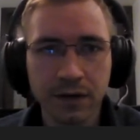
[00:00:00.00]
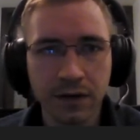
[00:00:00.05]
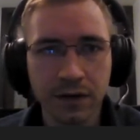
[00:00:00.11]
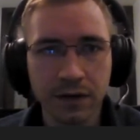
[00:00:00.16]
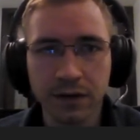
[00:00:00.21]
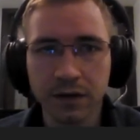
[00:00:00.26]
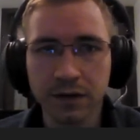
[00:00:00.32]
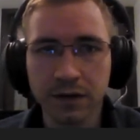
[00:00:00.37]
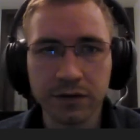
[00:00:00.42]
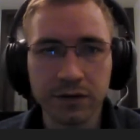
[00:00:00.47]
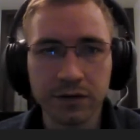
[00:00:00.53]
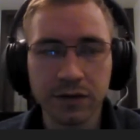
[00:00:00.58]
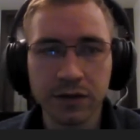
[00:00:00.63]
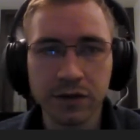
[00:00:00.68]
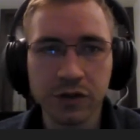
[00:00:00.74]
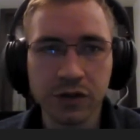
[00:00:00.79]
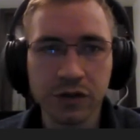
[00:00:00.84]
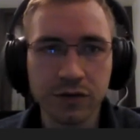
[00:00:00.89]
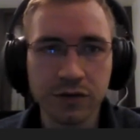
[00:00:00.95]
I'm gonna do any
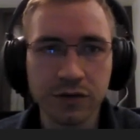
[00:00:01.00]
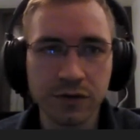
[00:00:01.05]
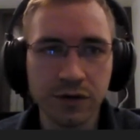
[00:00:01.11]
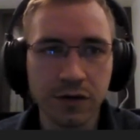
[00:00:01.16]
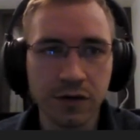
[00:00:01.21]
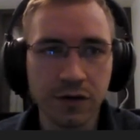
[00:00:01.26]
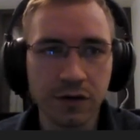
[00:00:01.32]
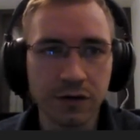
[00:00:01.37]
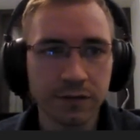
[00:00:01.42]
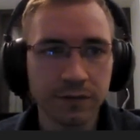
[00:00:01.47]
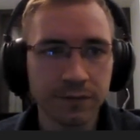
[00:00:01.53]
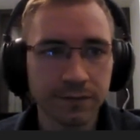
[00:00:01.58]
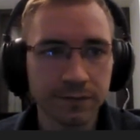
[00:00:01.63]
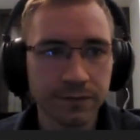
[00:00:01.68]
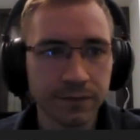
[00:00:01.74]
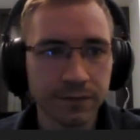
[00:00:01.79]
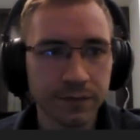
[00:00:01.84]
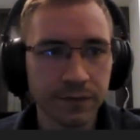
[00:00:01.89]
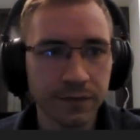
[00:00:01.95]
changes here.
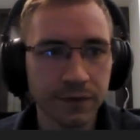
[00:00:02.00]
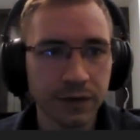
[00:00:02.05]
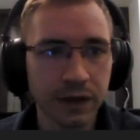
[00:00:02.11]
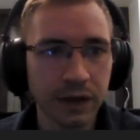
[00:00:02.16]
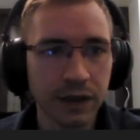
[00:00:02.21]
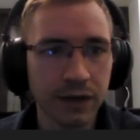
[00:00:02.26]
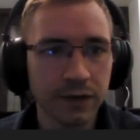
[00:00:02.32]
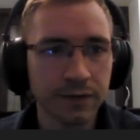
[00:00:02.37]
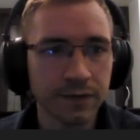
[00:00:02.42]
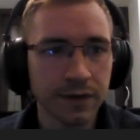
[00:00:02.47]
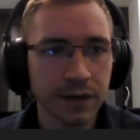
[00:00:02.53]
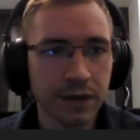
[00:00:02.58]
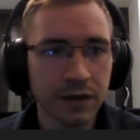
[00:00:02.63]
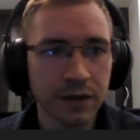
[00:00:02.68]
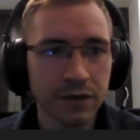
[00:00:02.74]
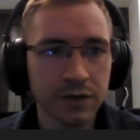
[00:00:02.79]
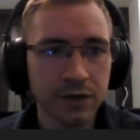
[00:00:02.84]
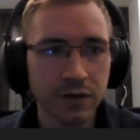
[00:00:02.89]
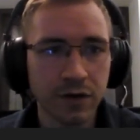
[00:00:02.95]
Okay,
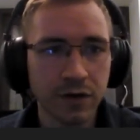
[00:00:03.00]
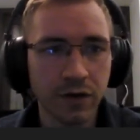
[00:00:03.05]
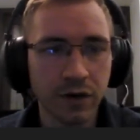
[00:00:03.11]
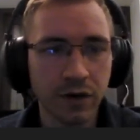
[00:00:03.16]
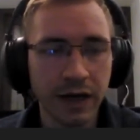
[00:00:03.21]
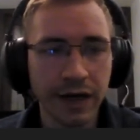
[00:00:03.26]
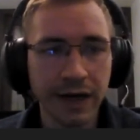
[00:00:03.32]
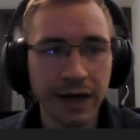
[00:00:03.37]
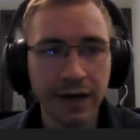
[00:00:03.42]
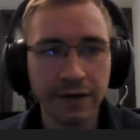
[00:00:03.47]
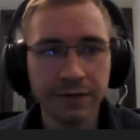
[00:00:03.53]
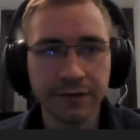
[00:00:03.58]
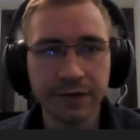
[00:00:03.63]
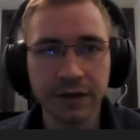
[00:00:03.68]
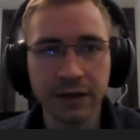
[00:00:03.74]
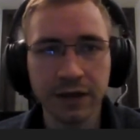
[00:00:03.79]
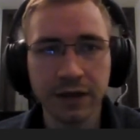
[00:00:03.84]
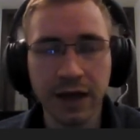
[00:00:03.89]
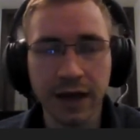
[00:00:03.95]
so now I have
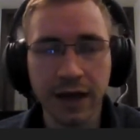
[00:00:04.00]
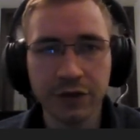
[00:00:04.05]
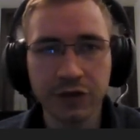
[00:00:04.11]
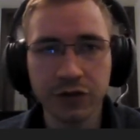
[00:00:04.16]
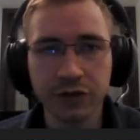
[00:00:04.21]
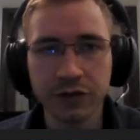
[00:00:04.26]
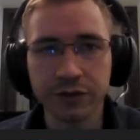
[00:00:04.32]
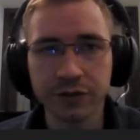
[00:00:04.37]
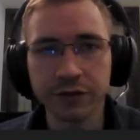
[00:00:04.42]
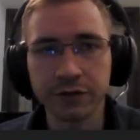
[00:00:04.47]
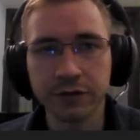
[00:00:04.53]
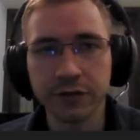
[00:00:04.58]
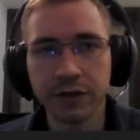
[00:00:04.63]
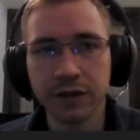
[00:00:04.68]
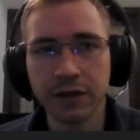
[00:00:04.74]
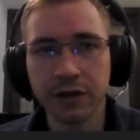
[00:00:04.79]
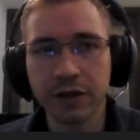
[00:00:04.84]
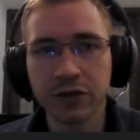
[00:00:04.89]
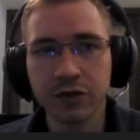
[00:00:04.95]
the actual
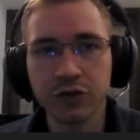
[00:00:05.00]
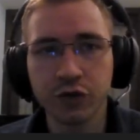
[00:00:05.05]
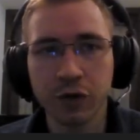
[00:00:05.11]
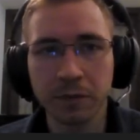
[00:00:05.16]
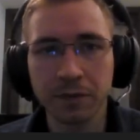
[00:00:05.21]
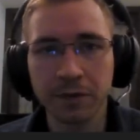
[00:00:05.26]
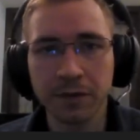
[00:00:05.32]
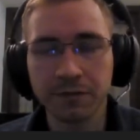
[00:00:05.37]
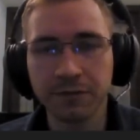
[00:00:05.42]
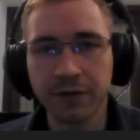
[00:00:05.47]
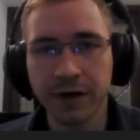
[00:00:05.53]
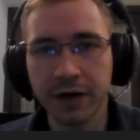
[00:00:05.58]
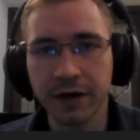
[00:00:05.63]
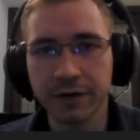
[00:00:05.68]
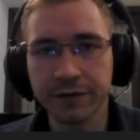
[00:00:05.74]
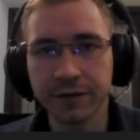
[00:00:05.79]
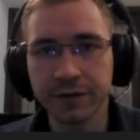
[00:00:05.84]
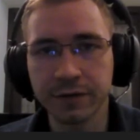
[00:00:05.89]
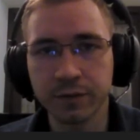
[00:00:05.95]
scripting
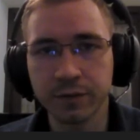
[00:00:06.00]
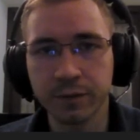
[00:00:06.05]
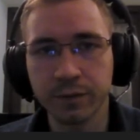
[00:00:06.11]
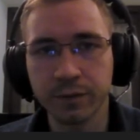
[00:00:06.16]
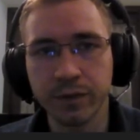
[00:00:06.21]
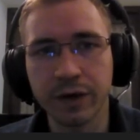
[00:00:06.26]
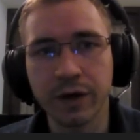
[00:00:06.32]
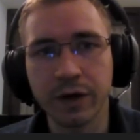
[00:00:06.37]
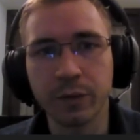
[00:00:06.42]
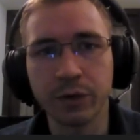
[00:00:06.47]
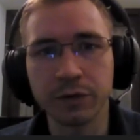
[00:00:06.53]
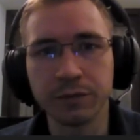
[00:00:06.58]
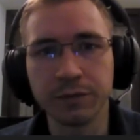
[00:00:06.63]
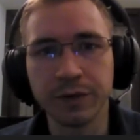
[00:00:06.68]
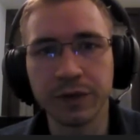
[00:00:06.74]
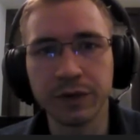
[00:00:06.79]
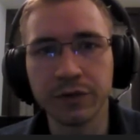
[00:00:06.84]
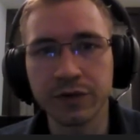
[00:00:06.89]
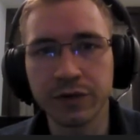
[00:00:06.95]
file that I will
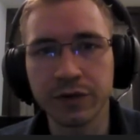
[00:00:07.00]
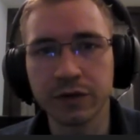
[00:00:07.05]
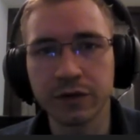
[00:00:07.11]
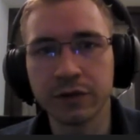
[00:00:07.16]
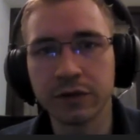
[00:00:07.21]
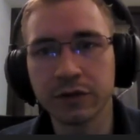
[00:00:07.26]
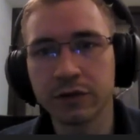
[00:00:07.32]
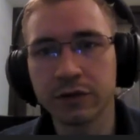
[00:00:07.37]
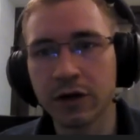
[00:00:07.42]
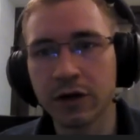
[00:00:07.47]
be using